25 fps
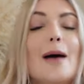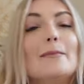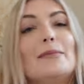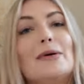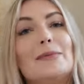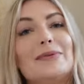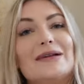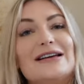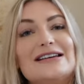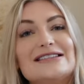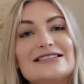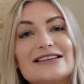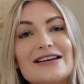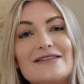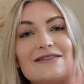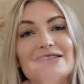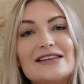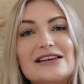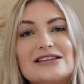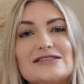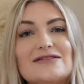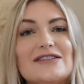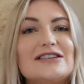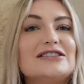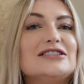But please give
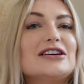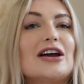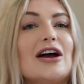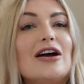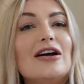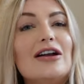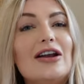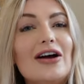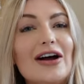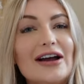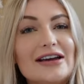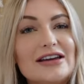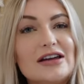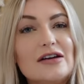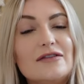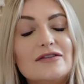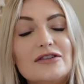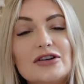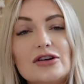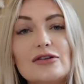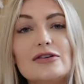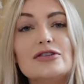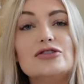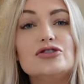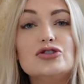this video a like if
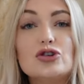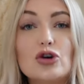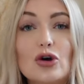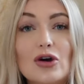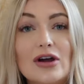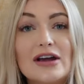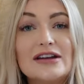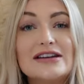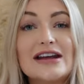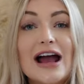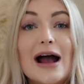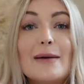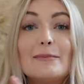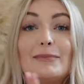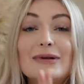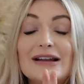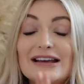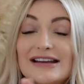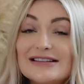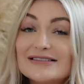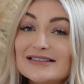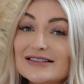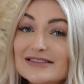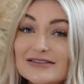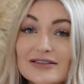you enjoyed, and
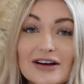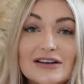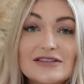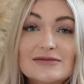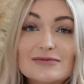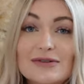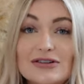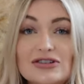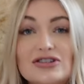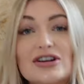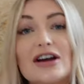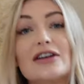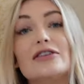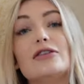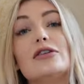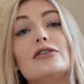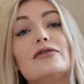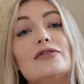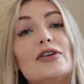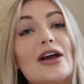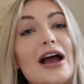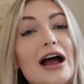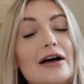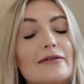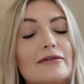please subscribe to my channel
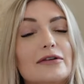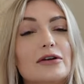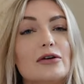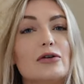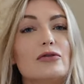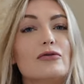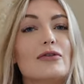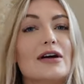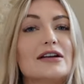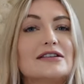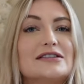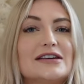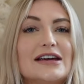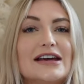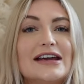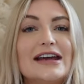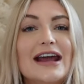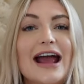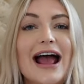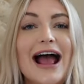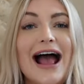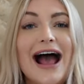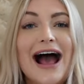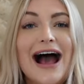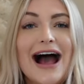if you haven't
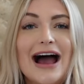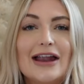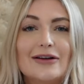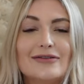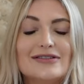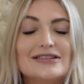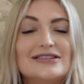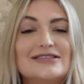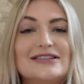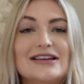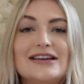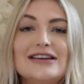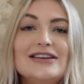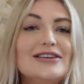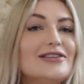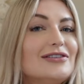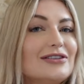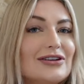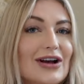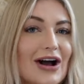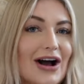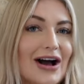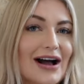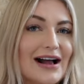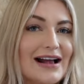already, and I'll see you
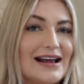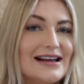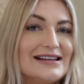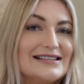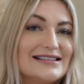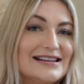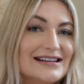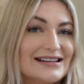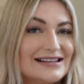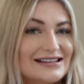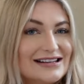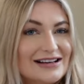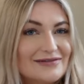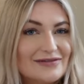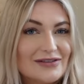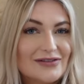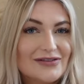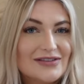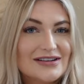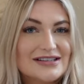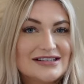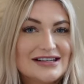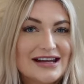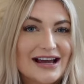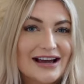guys in another
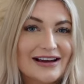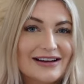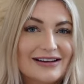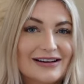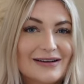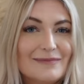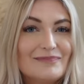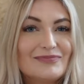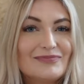video.